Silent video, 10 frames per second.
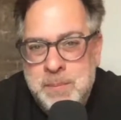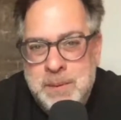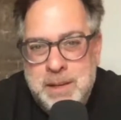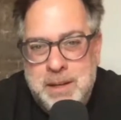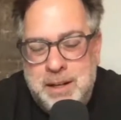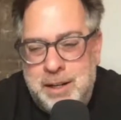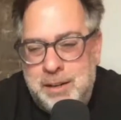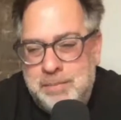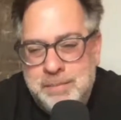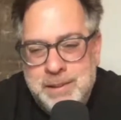Not
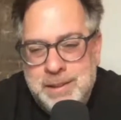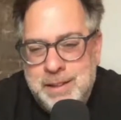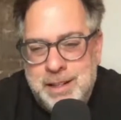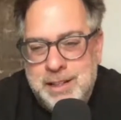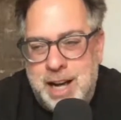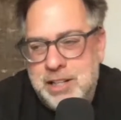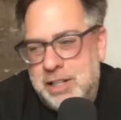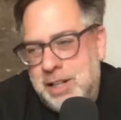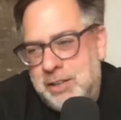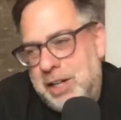
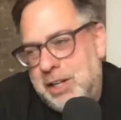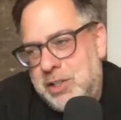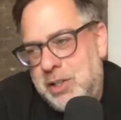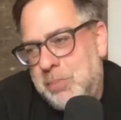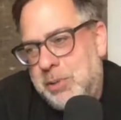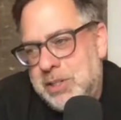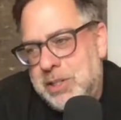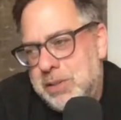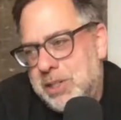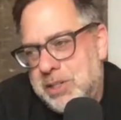that it's hubris. It was
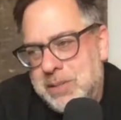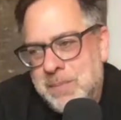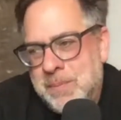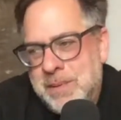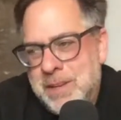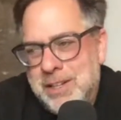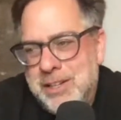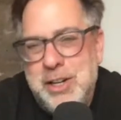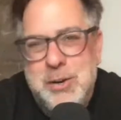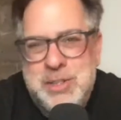just, you
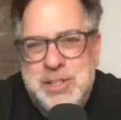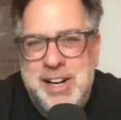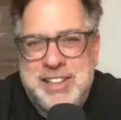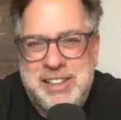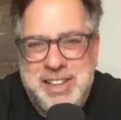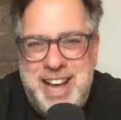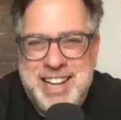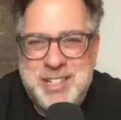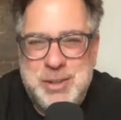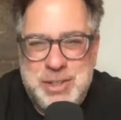know, it's not going to last,
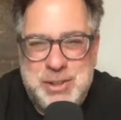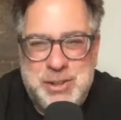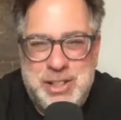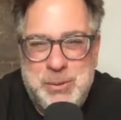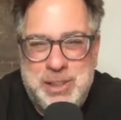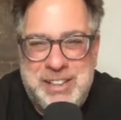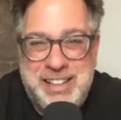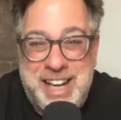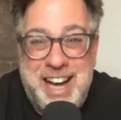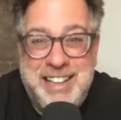so enjoy it while you
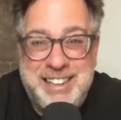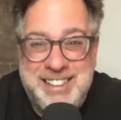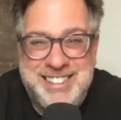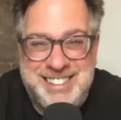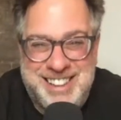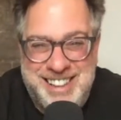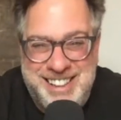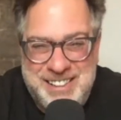got it. Right? Yeah.